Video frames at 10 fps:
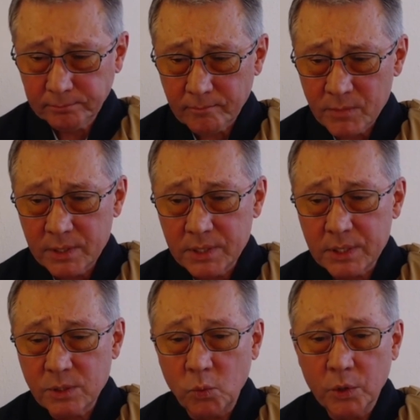This is
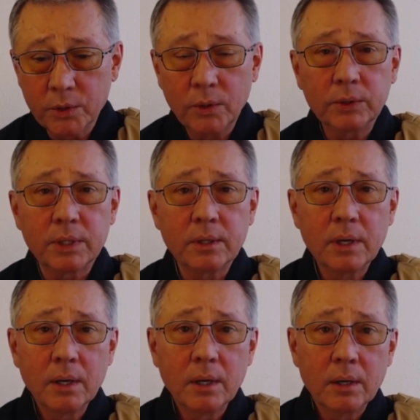the world
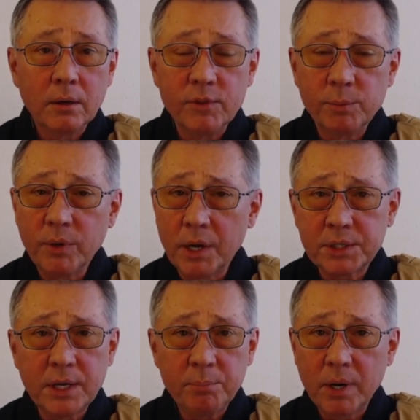of the
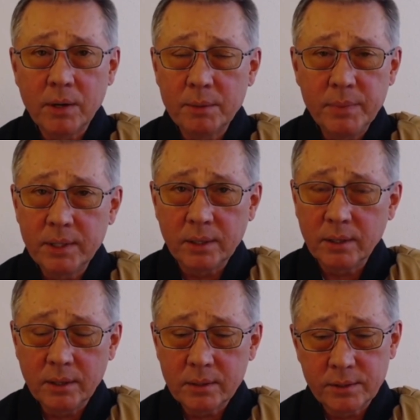Prajnaparamita
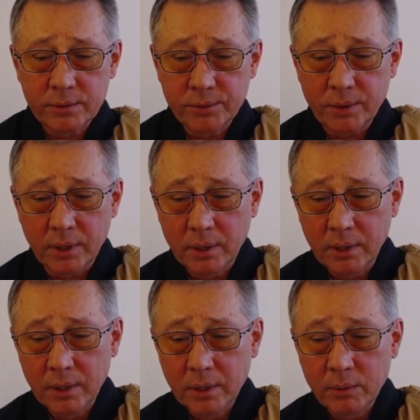Heart Sutra,
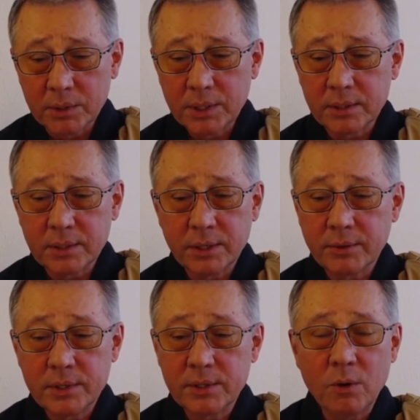which says there
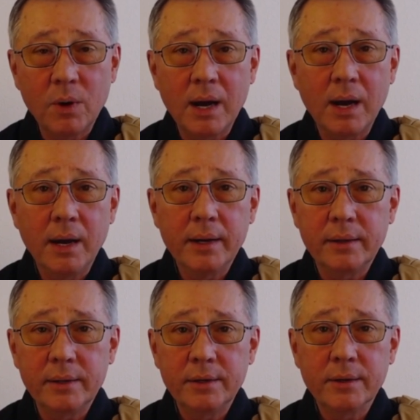is no eye,
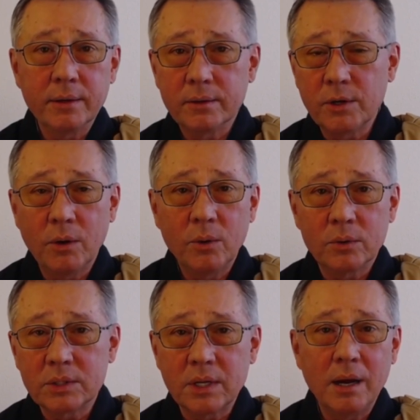ear,
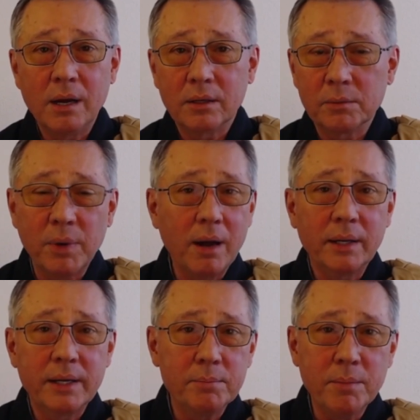nose, tongue,
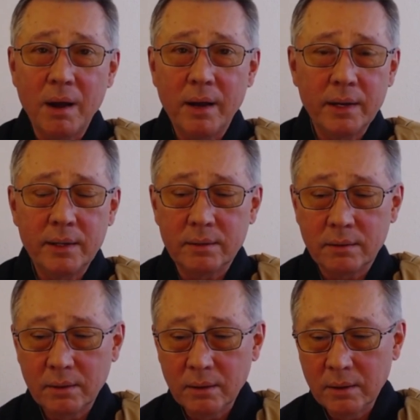body, mind,
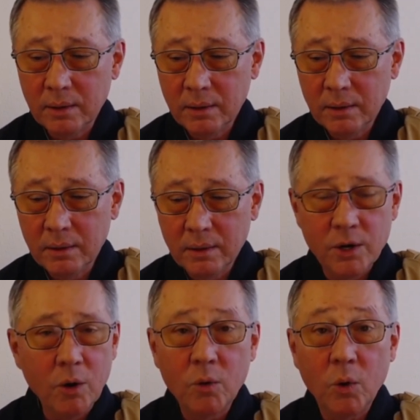
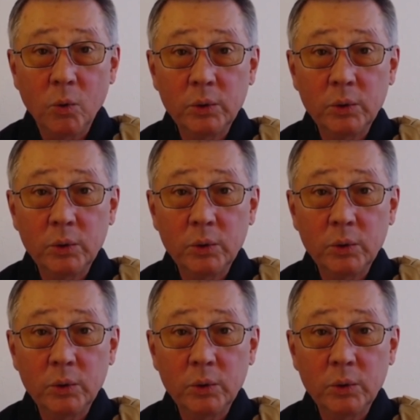no old